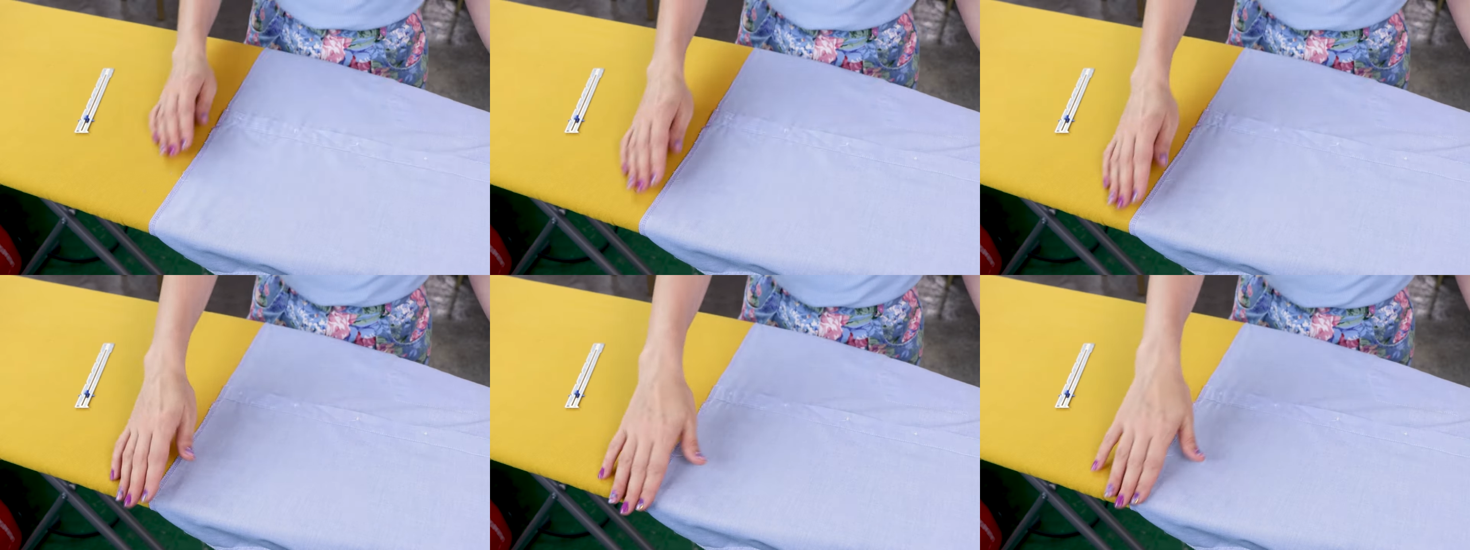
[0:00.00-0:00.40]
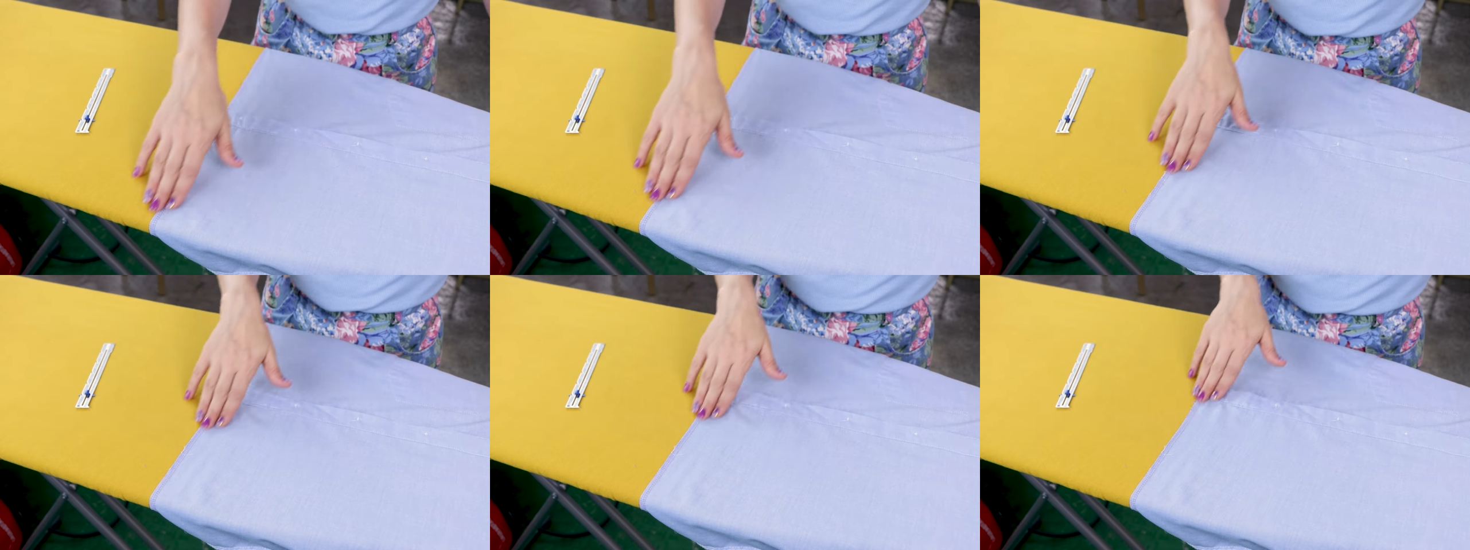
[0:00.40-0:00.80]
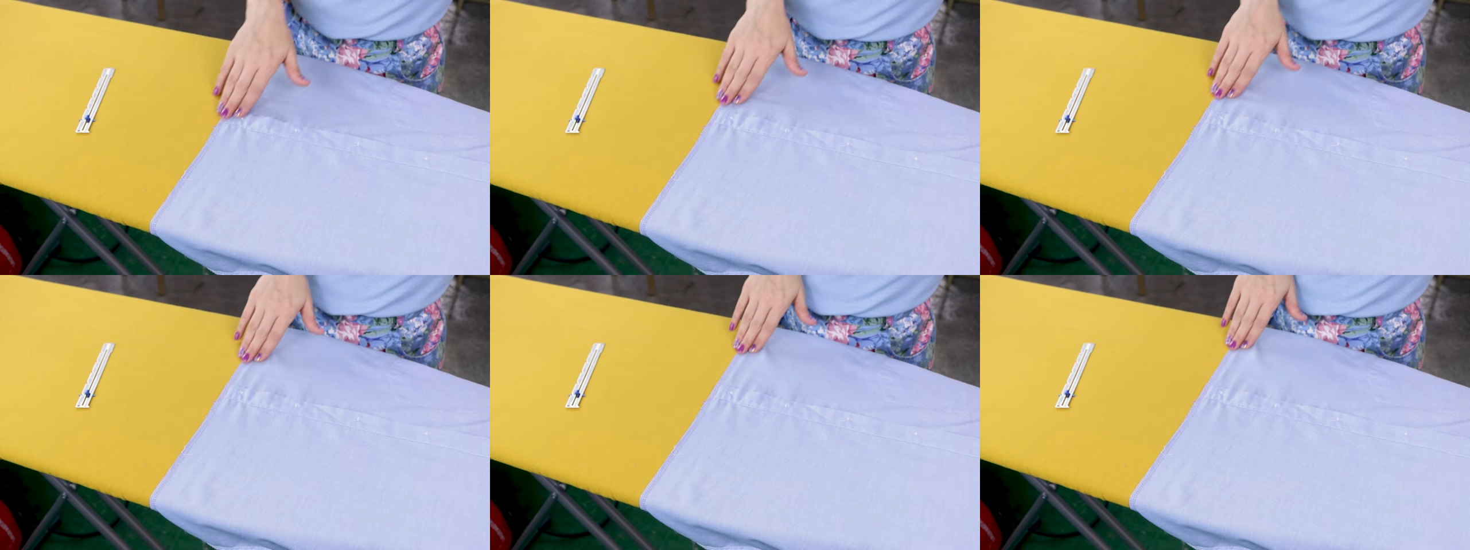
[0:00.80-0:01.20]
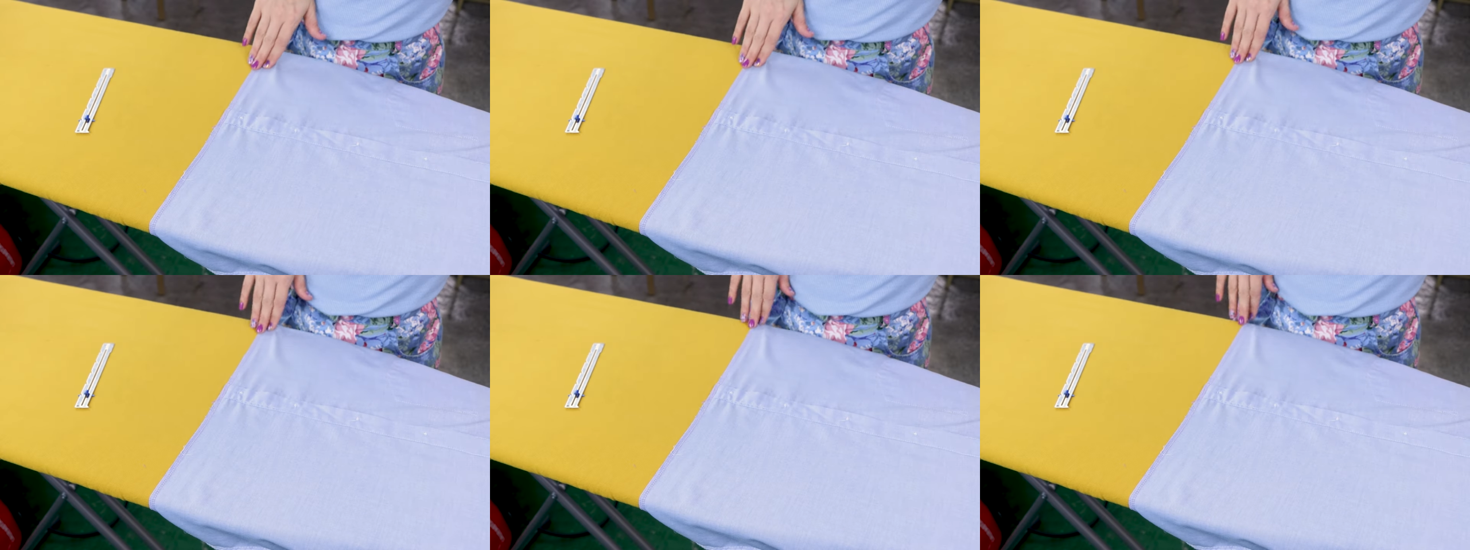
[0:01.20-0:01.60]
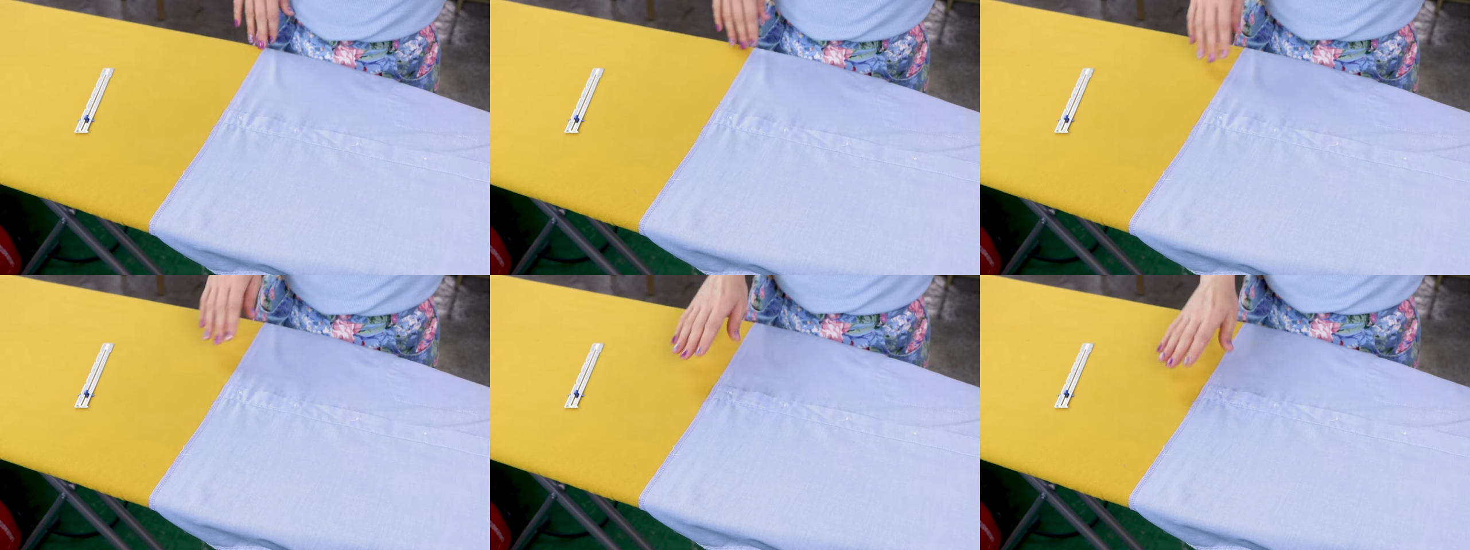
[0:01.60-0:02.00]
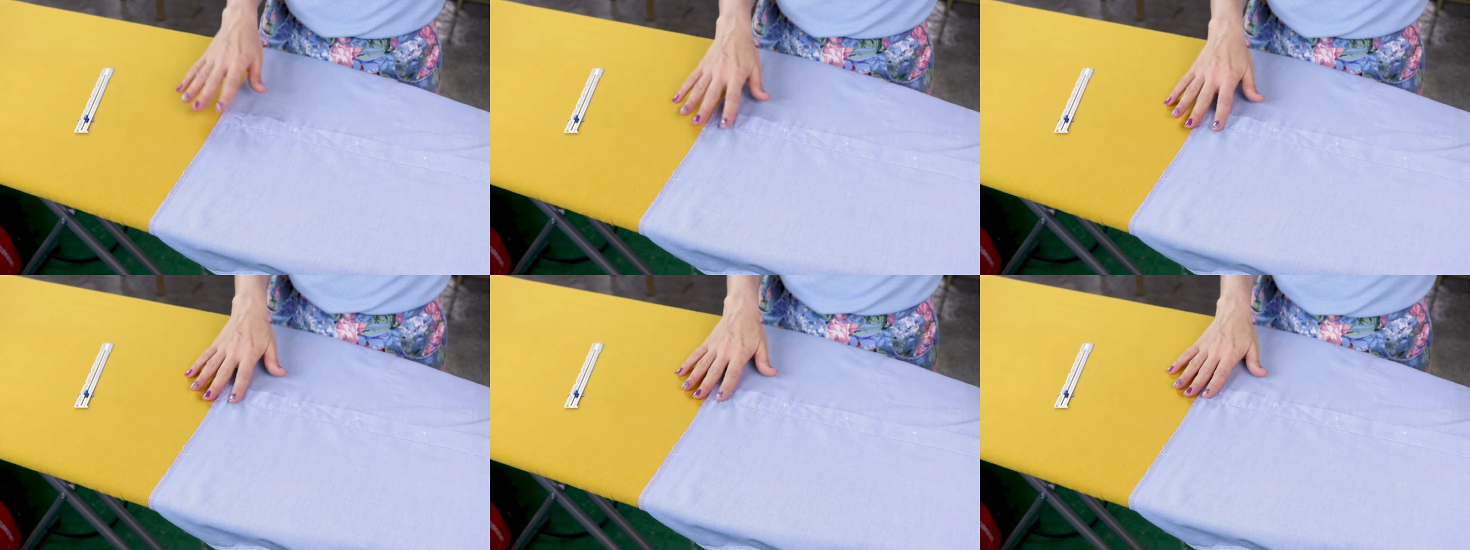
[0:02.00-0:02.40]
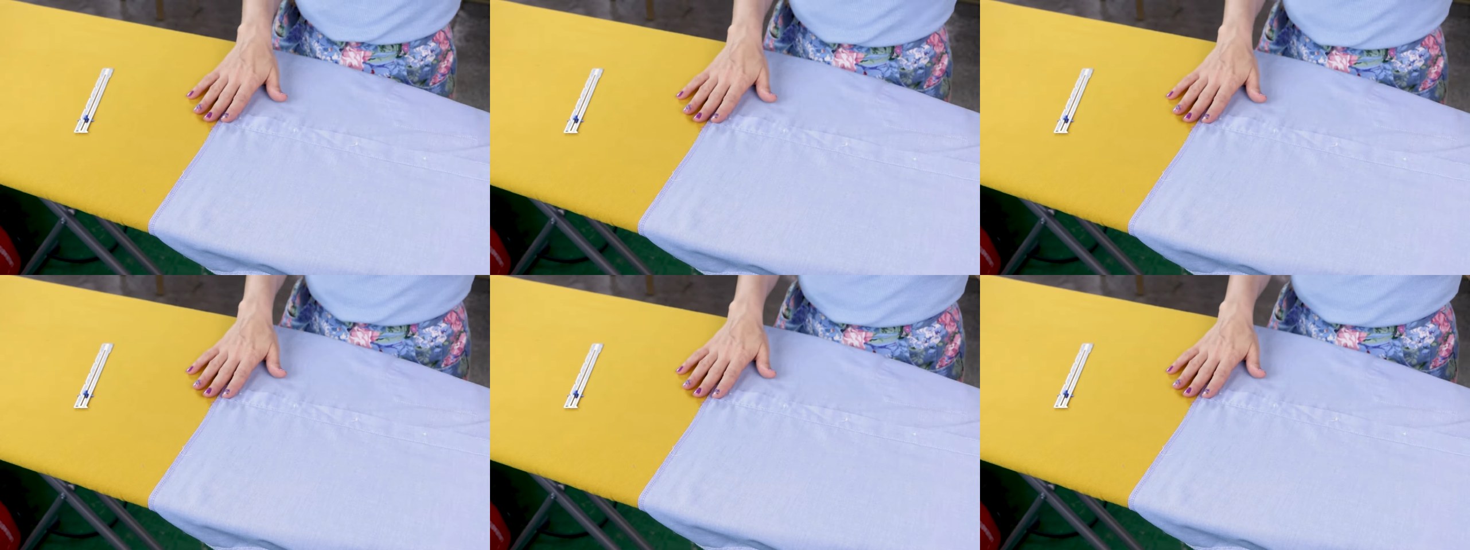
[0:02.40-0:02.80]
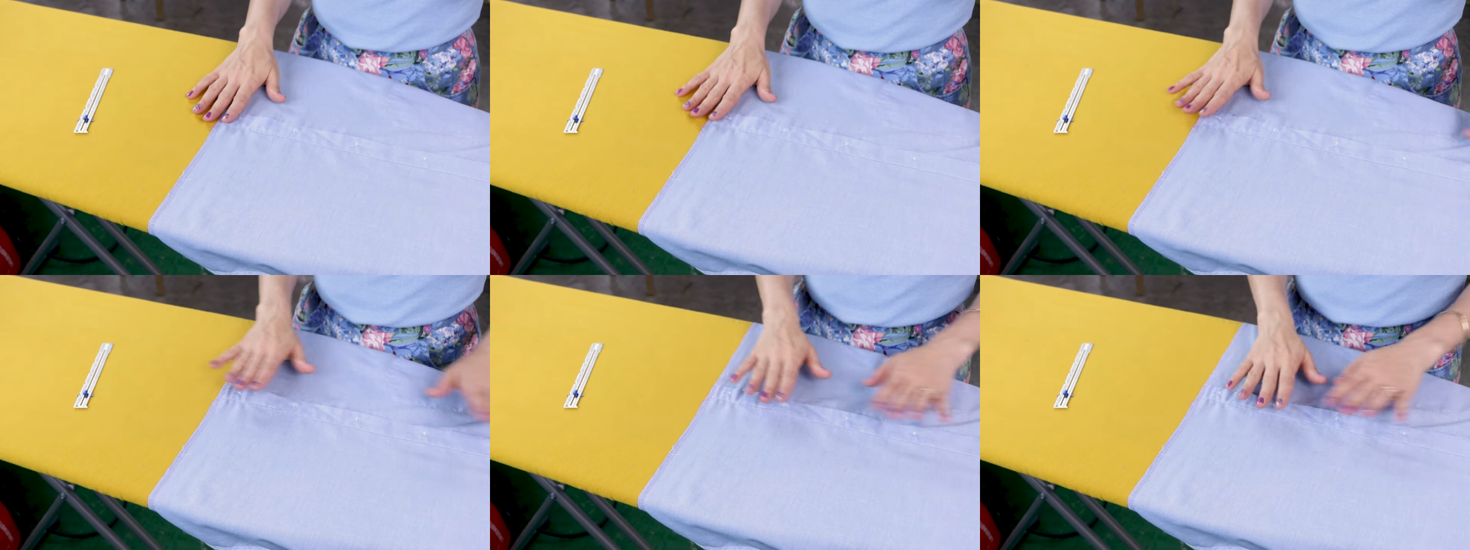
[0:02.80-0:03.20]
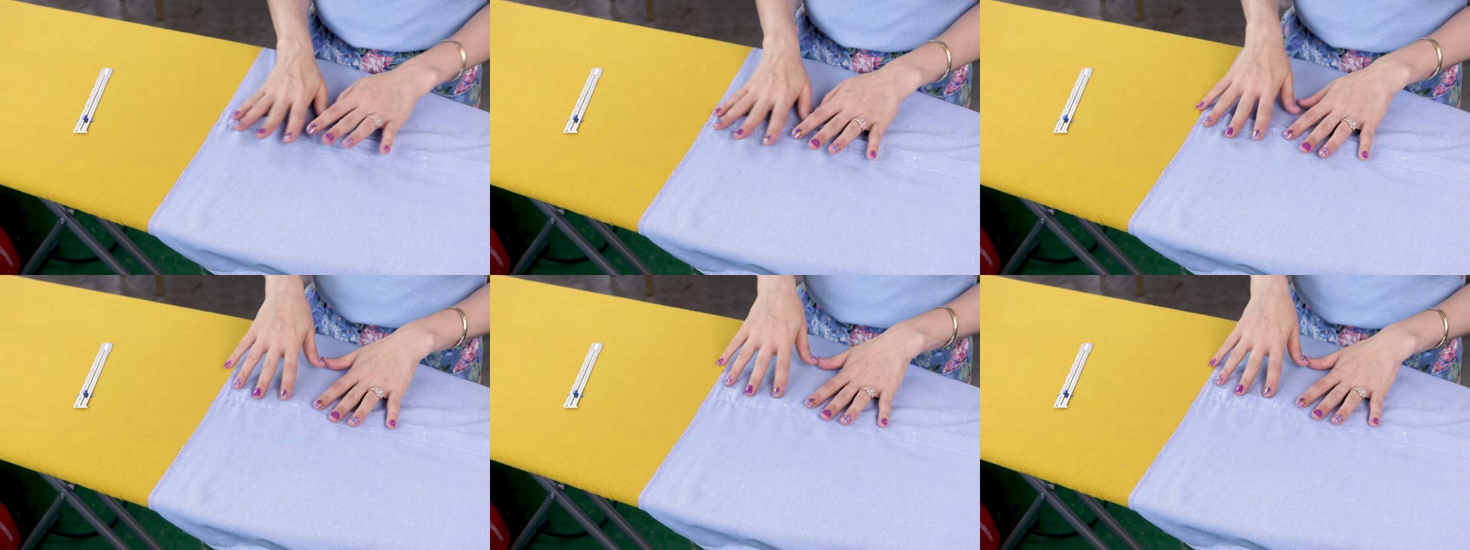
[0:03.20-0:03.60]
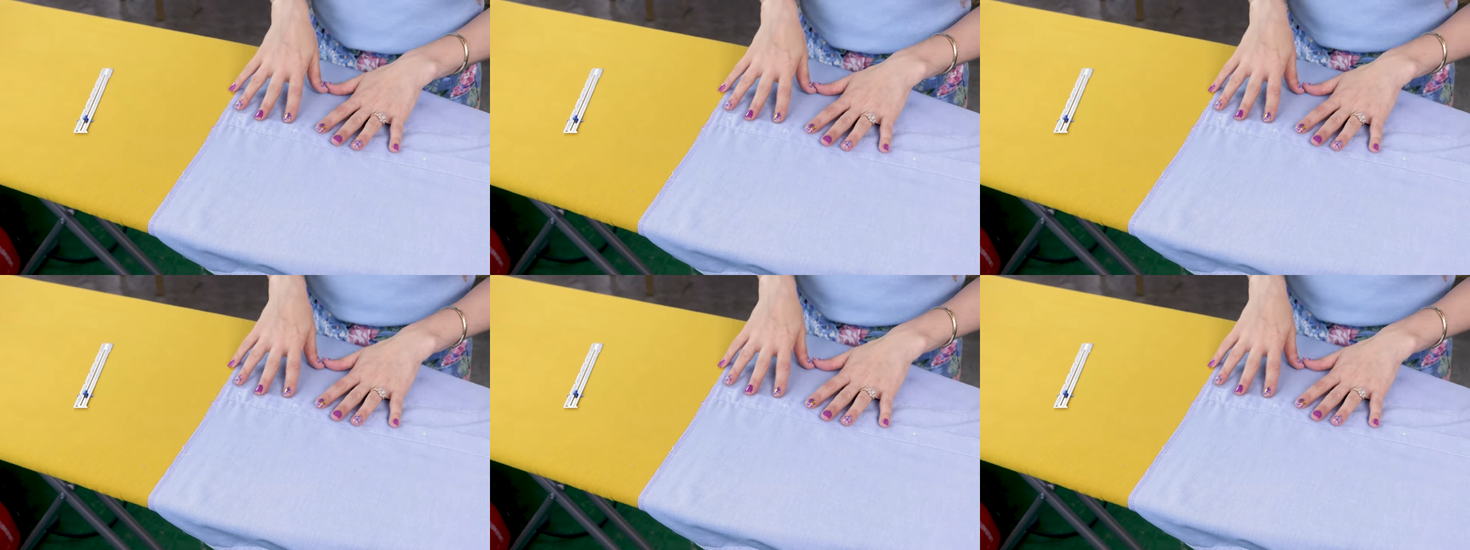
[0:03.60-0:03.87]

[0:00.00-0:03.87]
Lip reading: (no speaker visible)